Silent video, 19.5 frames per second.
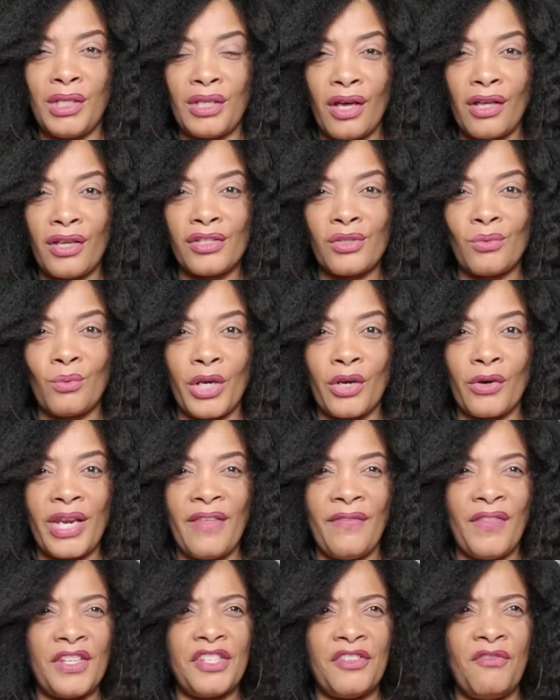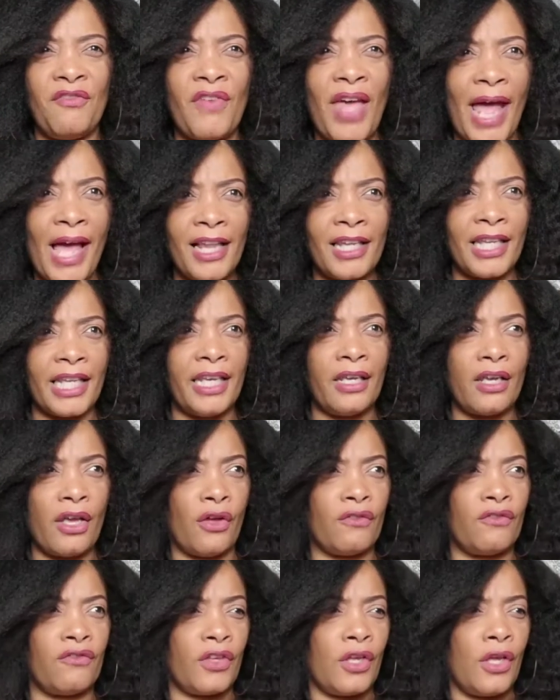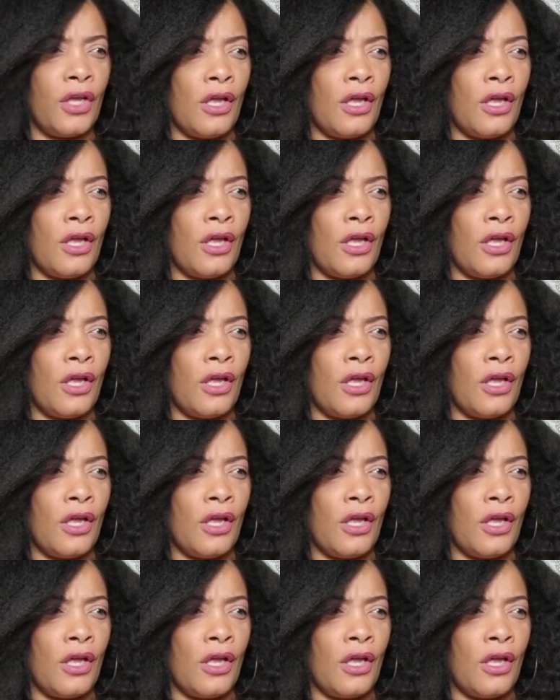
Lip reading: because we're in this valley